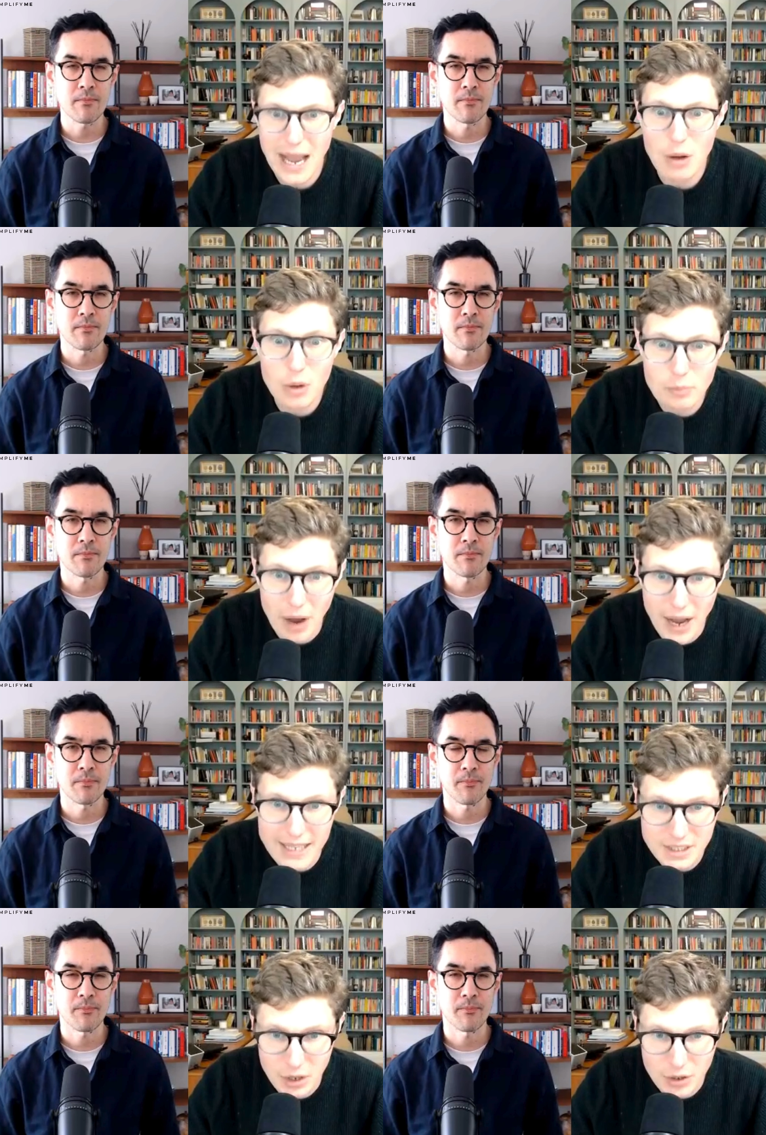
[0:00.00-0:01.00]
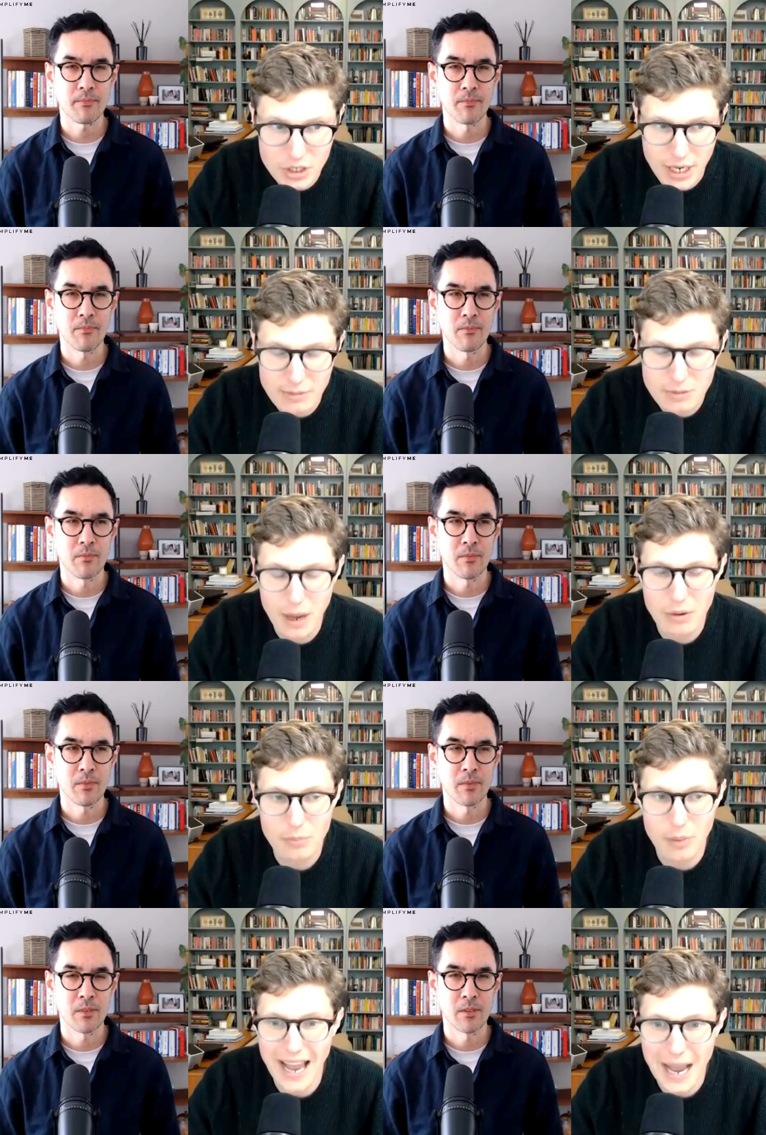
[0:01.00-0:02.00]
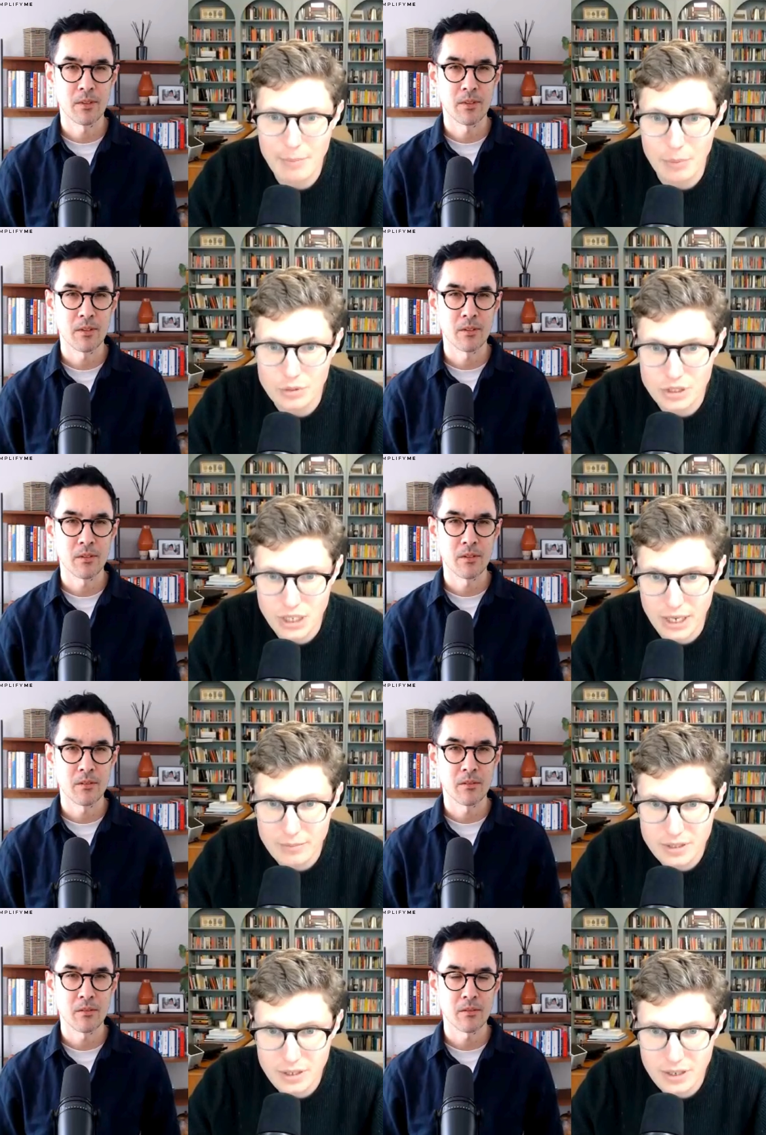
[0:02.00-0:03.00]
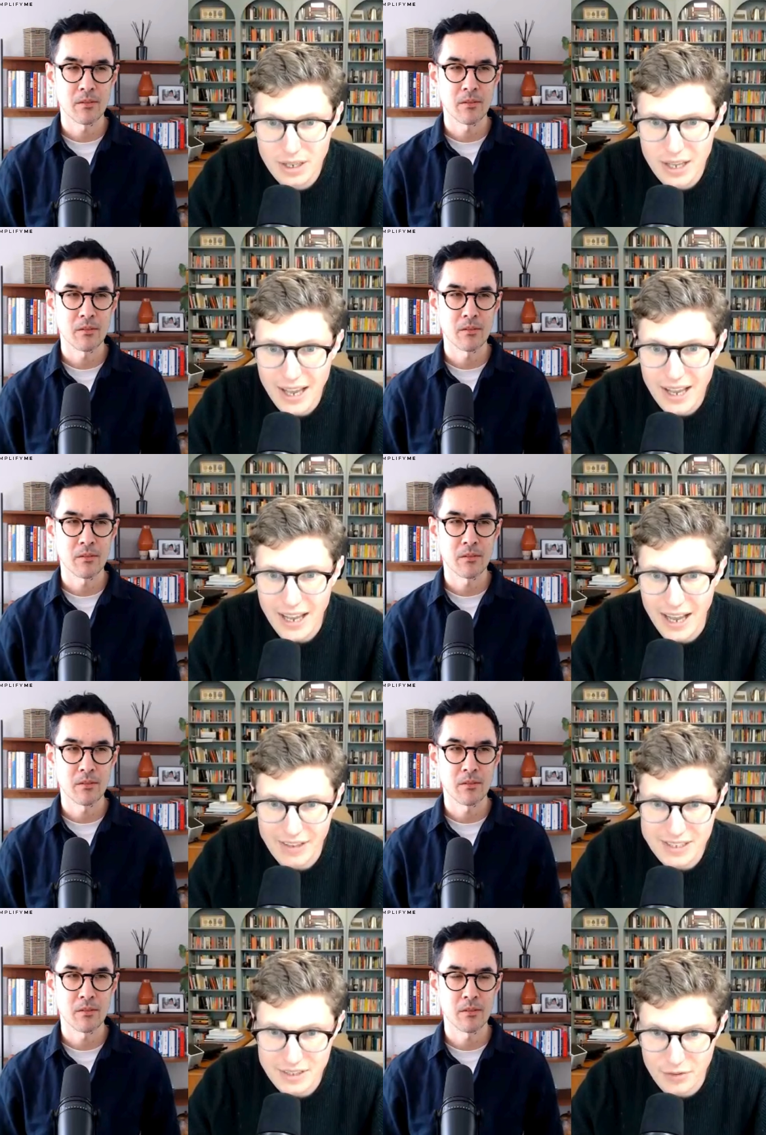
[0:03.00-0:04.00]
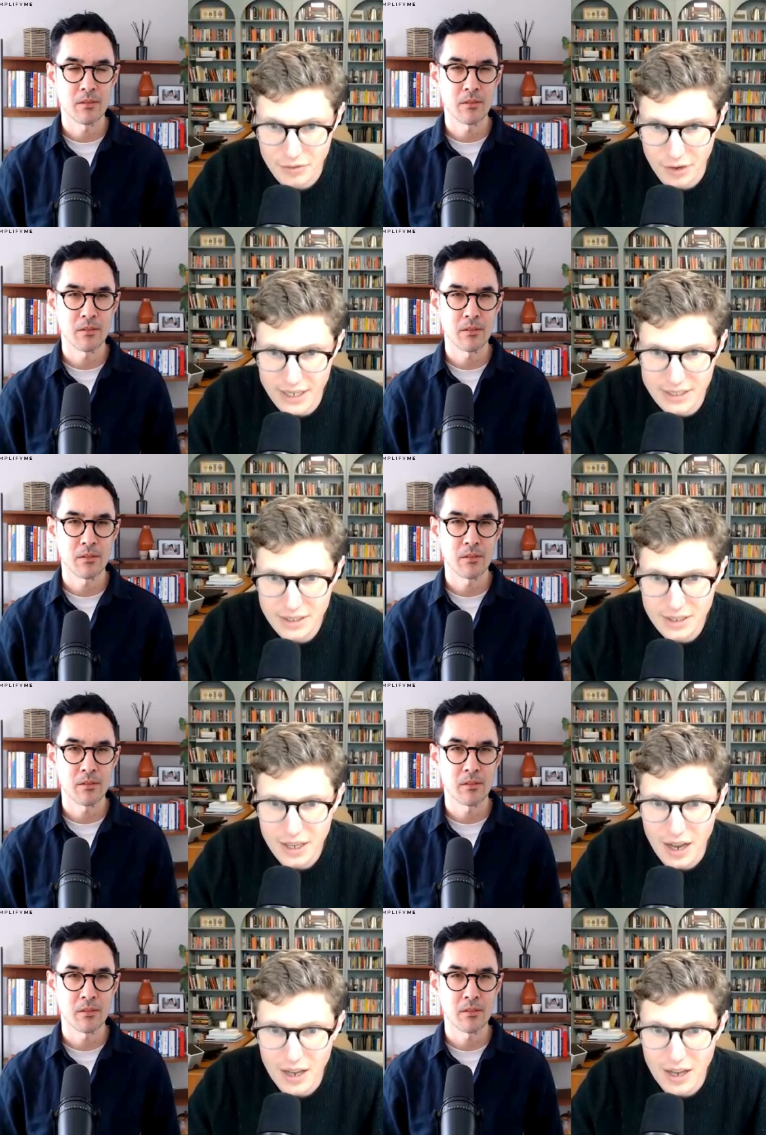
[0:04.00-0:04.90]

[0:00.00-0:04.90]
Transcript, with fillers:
Speaker 1: powered by its own chips, powered by Apple's chips. And this is the phrase: